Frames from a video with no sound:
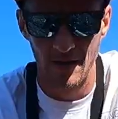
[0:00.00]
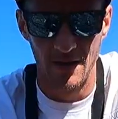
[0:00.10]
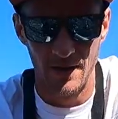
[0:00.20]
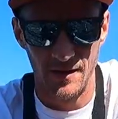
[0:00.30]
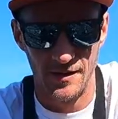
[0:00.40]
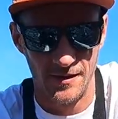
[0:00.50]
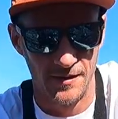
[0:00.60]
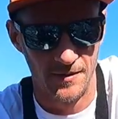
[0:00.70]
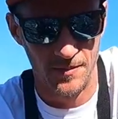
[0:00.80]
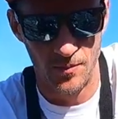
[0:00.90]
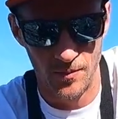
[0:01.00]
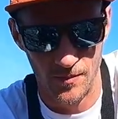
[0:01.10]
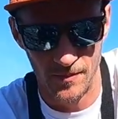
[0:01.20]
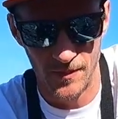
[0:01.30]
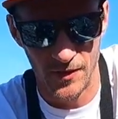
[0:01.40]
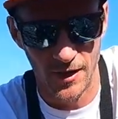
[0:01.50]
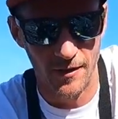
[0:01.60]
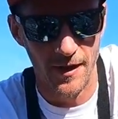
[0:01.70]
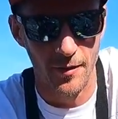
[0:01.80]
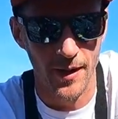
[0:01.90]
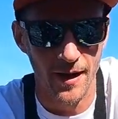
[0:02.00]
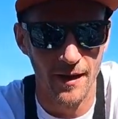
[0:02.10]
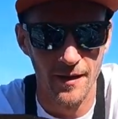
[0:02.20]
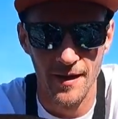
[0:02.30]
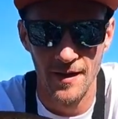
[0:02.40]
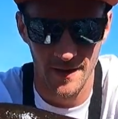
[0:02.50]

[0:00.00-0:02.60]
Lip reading: a wave. So there we go.